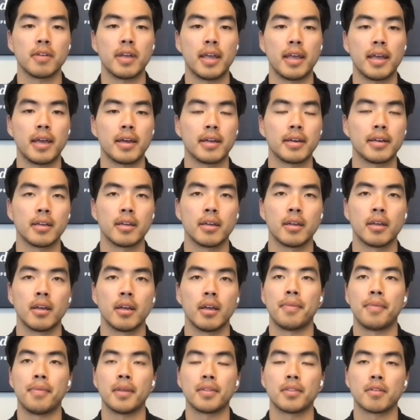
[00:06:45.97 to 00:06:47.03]
and
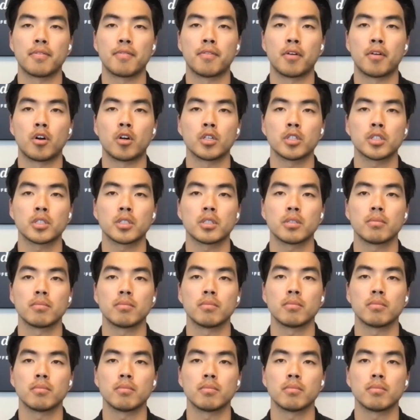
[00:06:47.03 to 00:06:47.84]
I think the first